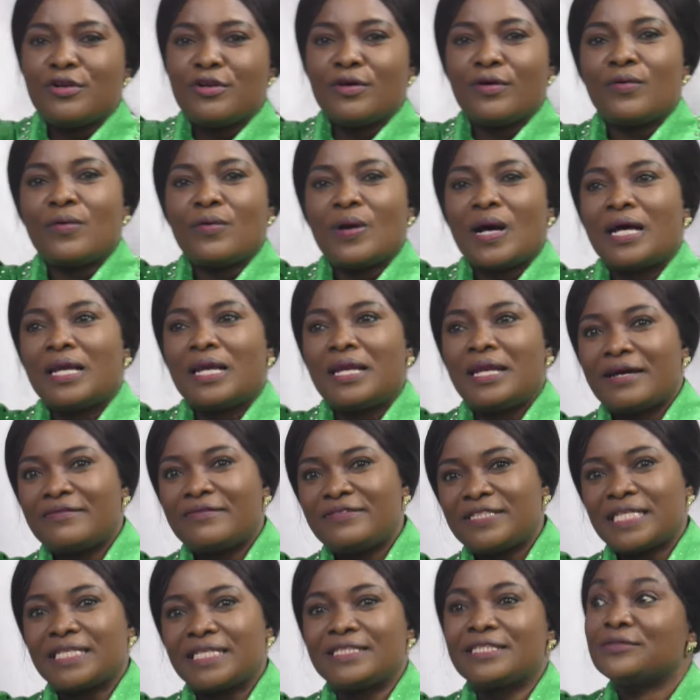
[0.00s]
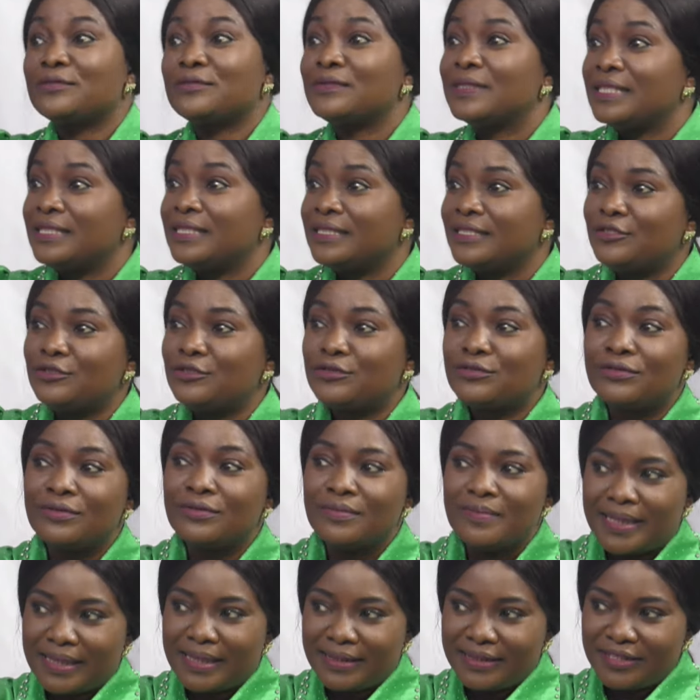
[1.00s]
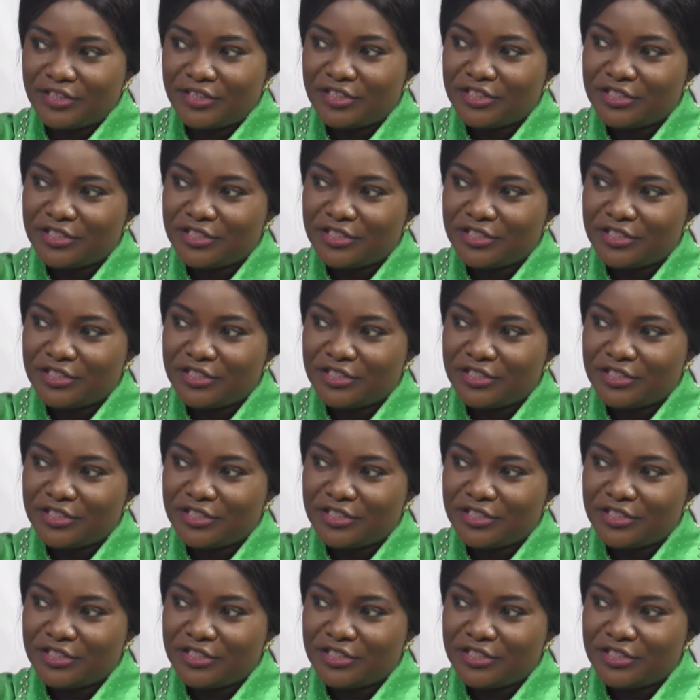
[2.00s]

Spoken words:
know I love Shatta Wale so much?